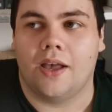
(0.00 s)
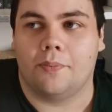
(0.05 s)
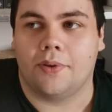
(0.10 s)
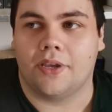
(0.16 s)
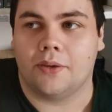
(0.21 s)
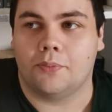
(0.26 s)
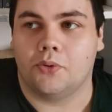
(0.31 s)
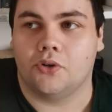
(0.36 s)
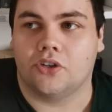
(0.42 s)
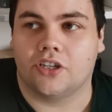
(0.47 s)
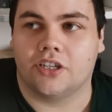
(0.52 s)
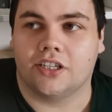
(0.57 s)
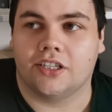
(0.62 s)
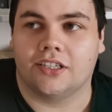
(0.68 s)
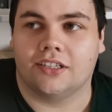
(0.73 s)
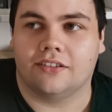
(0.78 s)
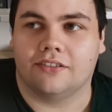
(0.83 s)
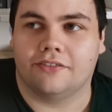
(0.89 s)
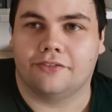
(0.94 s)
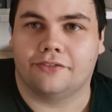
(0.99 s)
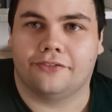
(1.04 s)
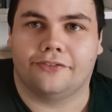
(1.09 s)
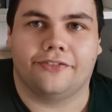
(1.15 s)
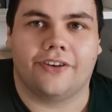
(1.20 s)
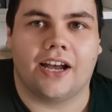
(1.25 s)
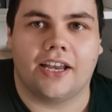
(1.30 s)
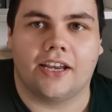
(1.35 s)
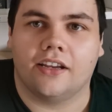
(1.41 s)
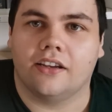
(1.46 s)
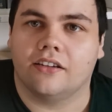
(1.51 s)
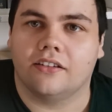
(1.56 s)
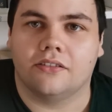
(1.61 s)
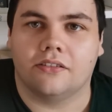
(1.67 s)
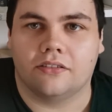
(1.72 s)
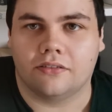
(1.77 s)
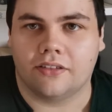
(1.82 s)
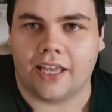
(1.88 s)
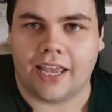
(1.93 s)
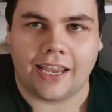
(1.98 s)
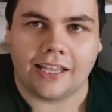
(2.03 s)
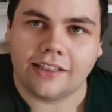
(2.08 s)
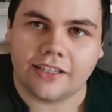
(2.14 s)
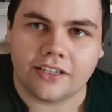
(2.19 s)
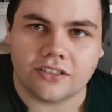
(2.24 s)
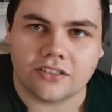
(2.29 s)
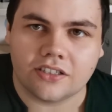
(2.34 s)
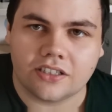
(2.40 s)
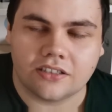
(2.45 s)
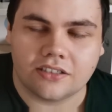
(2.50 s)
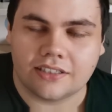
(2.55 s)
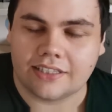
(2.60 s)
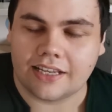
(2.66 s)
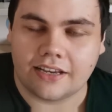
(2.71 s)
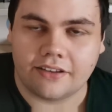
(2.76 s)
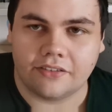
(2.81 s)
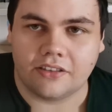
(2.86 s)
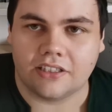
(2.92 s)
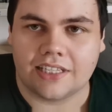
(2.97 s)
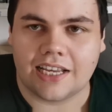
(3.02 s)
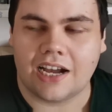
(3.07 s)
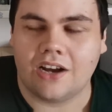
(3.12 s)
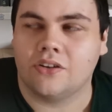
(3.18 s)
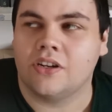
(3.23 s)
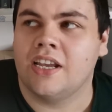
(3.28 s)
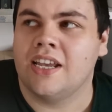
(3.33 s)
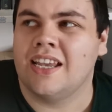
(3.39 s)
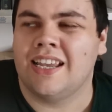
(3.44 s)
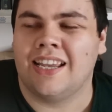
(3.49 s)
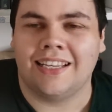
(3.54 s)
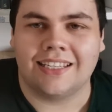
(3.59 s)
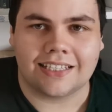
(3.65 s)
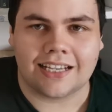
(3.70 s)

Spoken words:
where people can fight aliens and save the town.